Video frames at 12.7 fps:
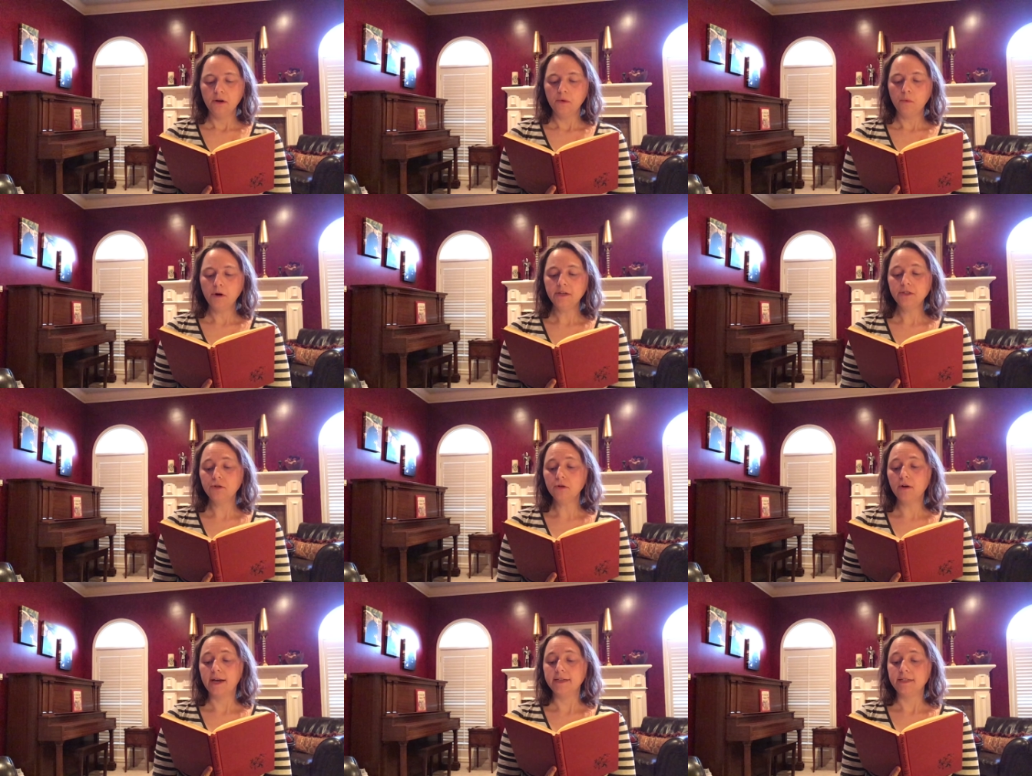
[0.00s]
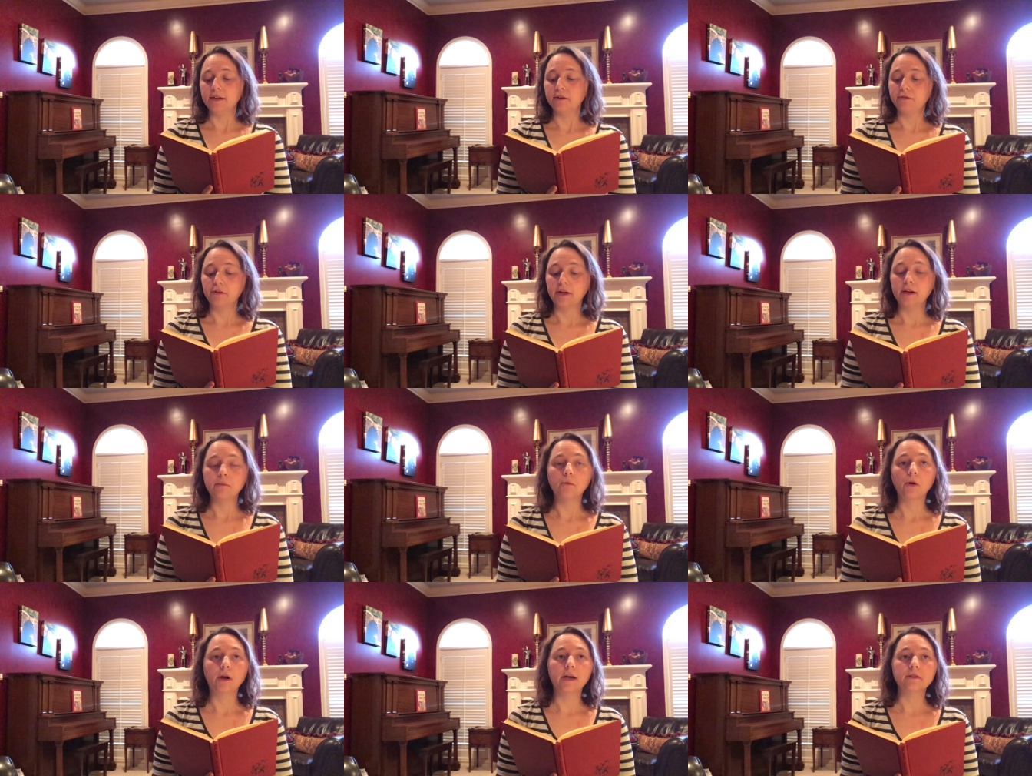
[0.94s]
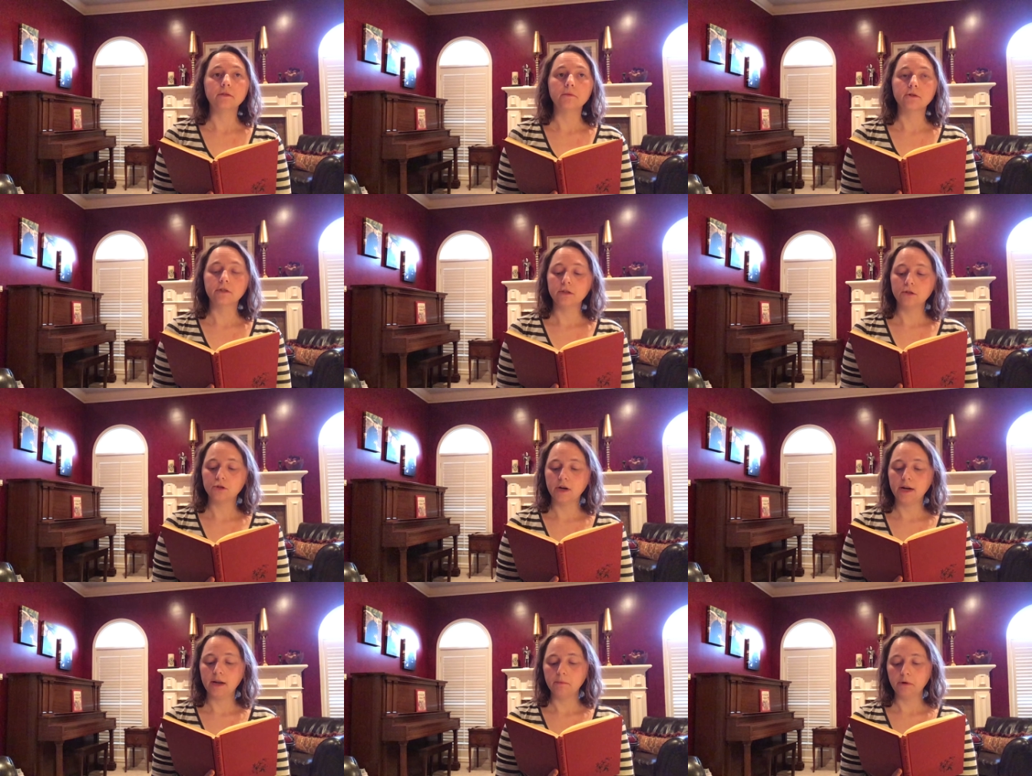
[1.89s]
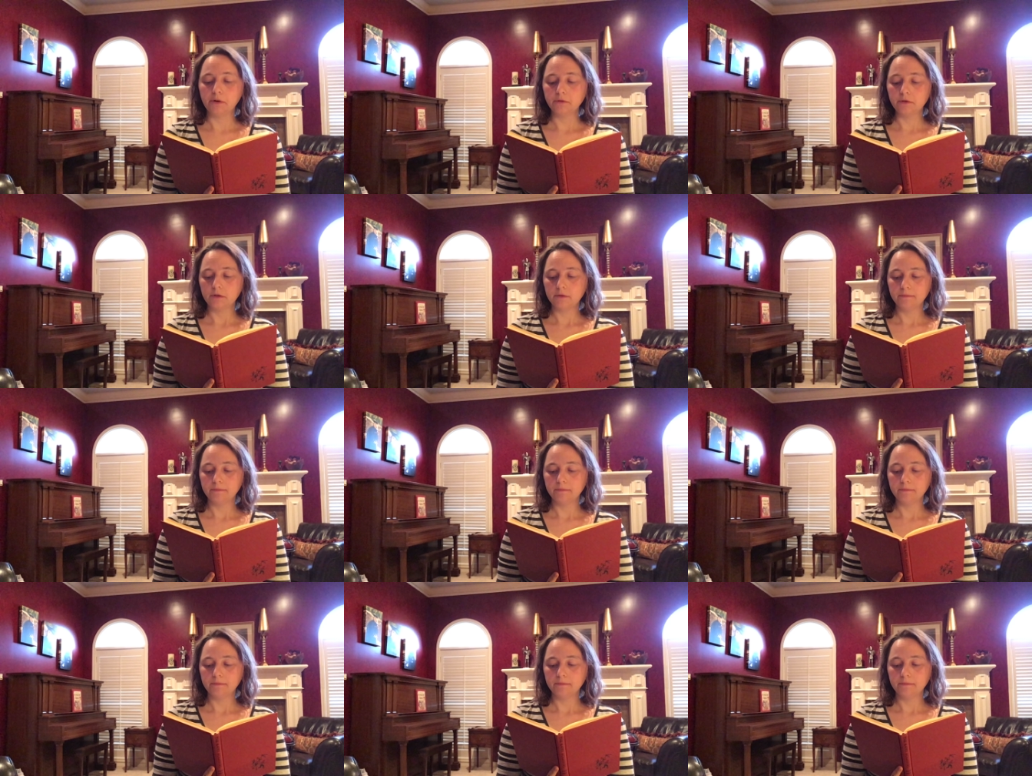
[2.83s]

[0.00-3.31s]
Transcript: What is your idea for getting more customers at the trading post?